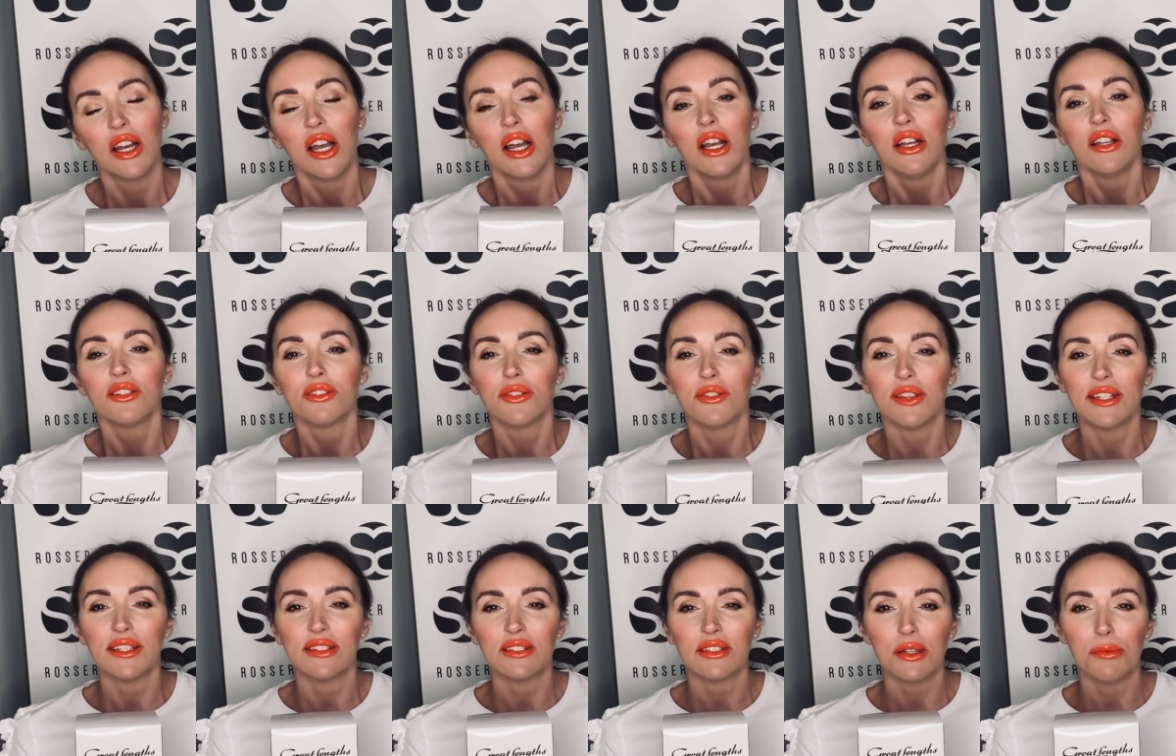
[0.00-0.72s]
So
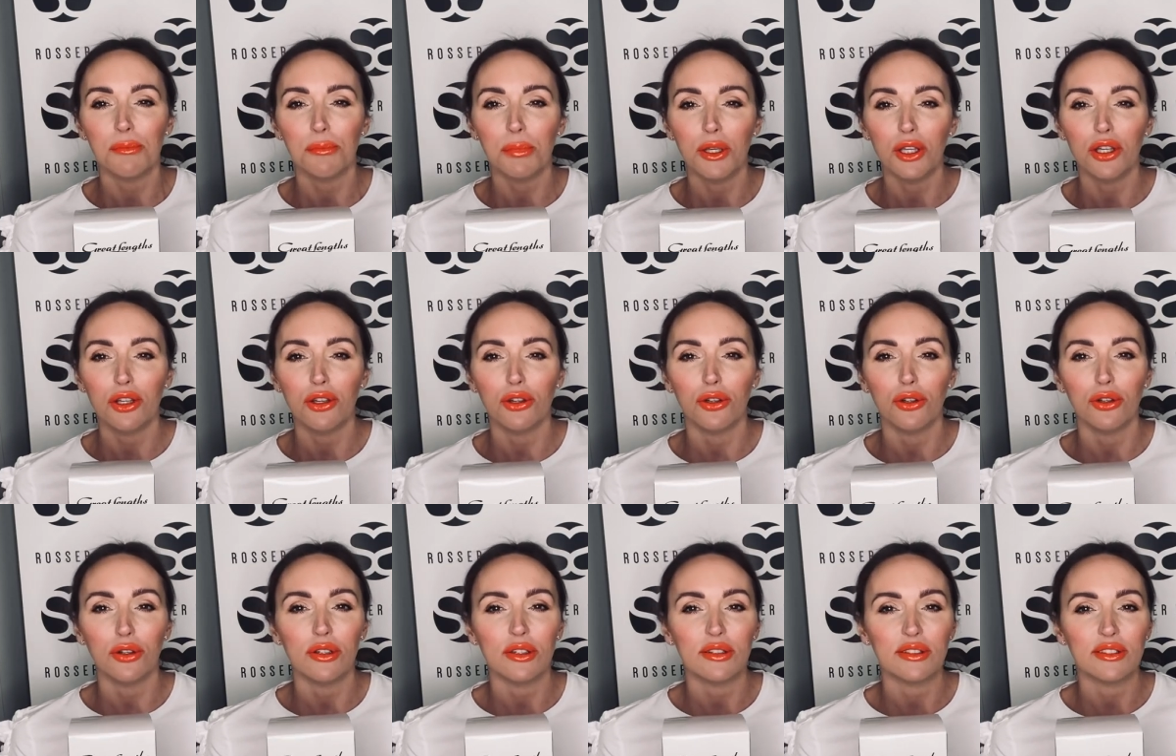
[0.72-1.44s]
this can be
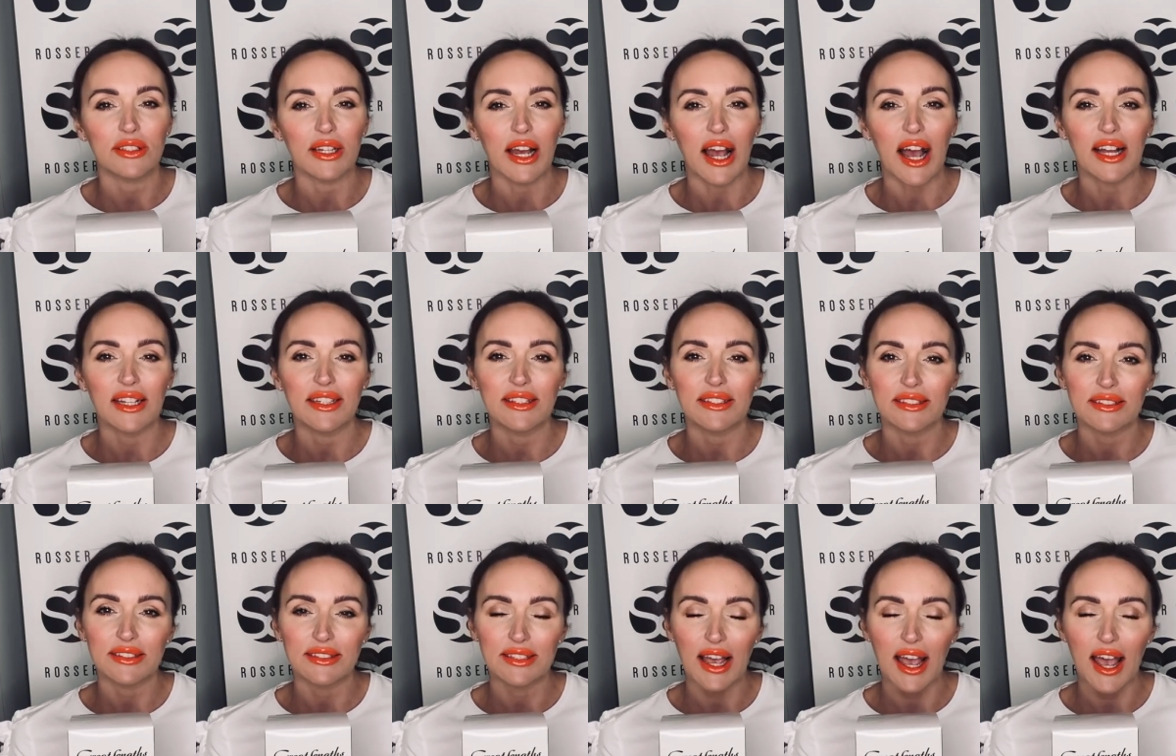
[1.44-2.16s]
used, I'd
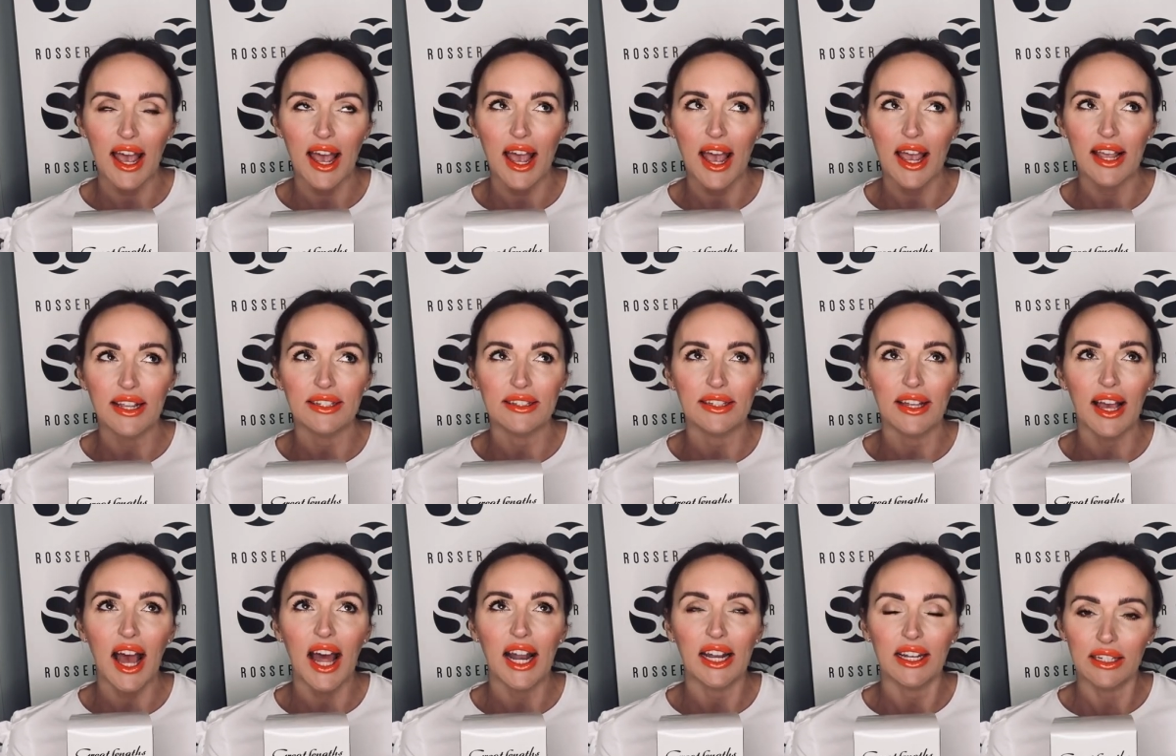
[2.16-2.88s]
say,
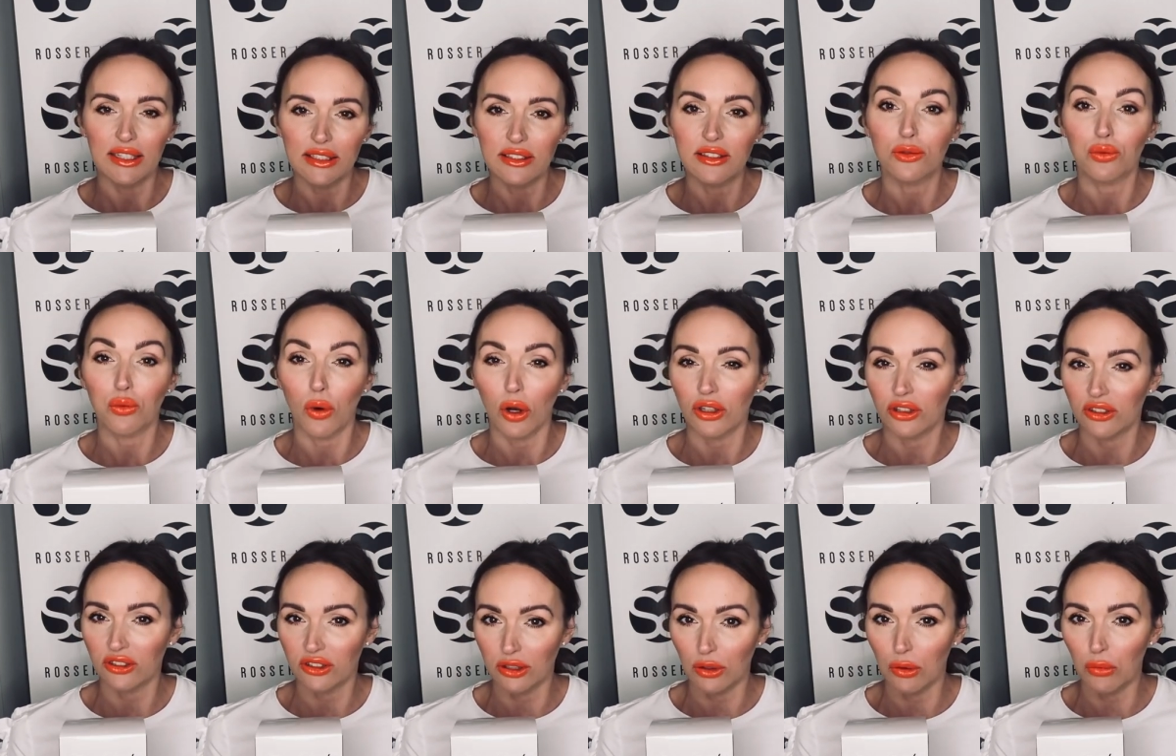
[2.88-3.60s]
at least
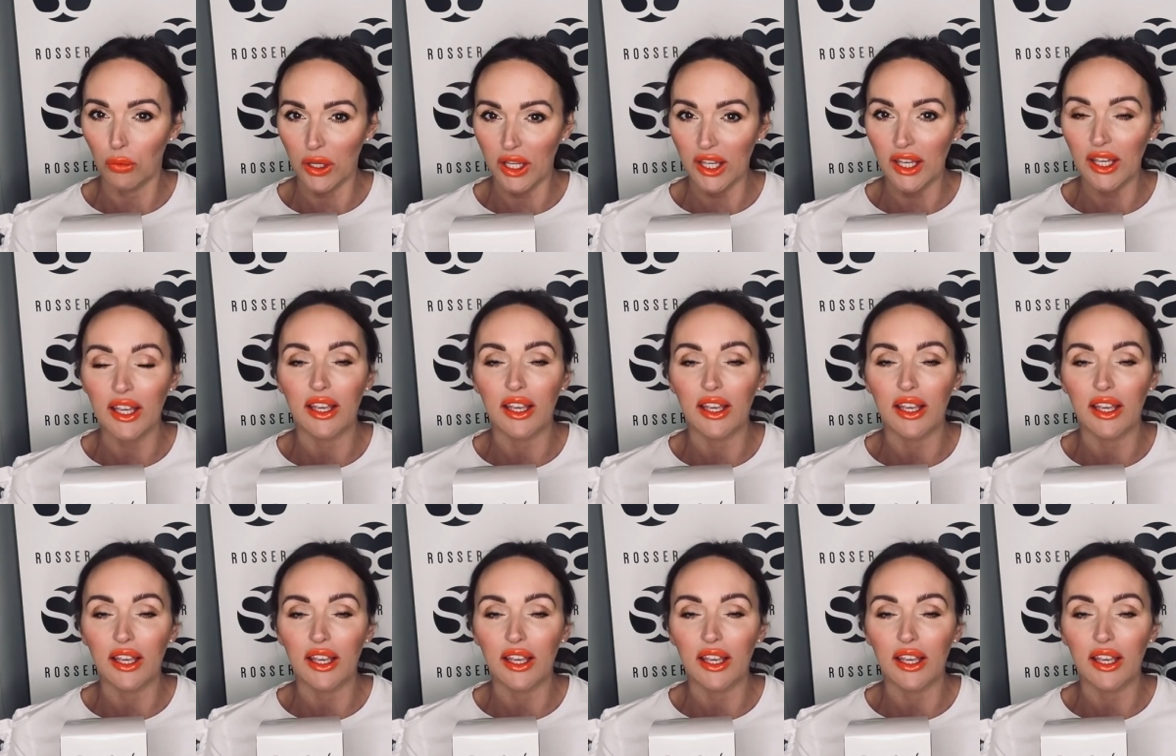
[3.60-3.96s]
once a week.